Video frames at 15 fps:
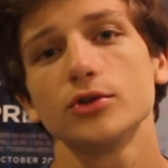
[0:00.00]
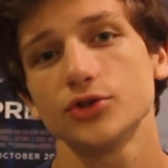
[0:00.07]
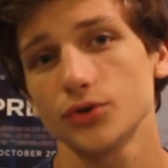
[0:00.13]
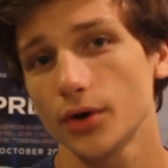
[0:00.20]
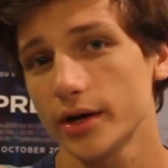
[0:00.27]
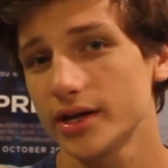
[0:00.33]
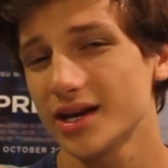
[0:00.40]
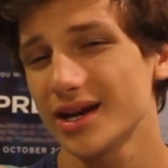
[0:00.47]

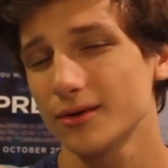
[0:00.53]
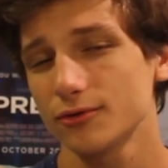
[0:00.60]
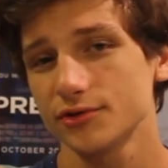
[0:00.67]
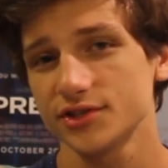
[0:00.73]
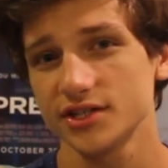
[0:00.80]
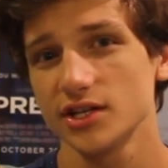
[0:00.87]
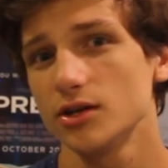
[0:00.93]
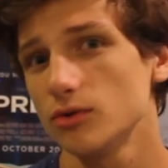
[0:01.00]
enjoyed, and I will
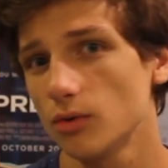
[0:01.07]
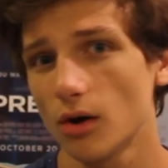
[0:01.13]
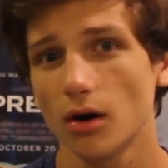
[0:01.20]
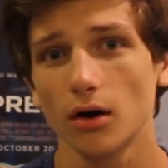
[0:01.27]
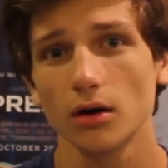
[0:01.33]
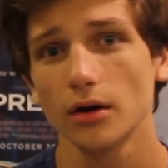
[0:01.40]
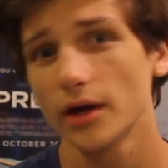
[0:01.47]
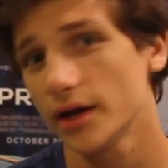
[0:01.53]
see you
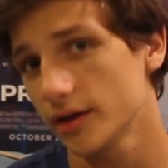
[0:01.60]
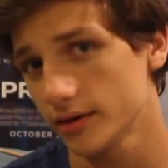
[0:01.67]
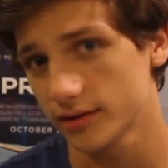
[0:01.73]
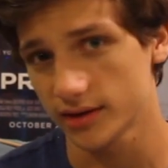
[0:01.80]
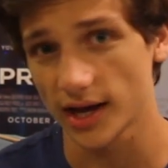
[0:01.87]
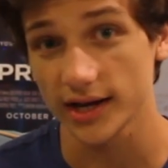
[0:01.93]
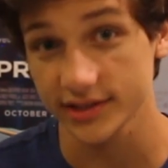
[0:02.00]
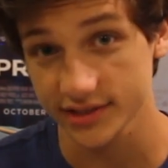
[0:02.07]
all
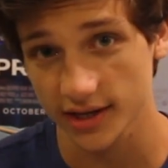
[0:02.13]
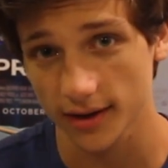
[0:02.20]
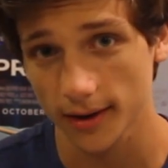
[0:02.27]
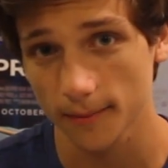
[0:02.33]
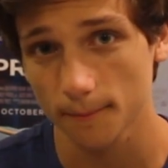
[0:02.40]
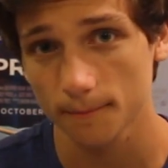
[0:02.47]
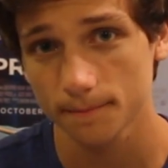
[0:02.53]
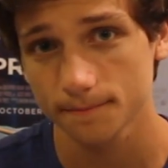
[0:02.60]
next
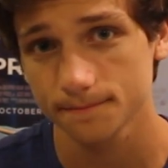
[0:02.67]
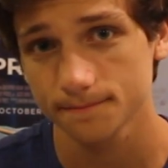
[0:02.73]
time.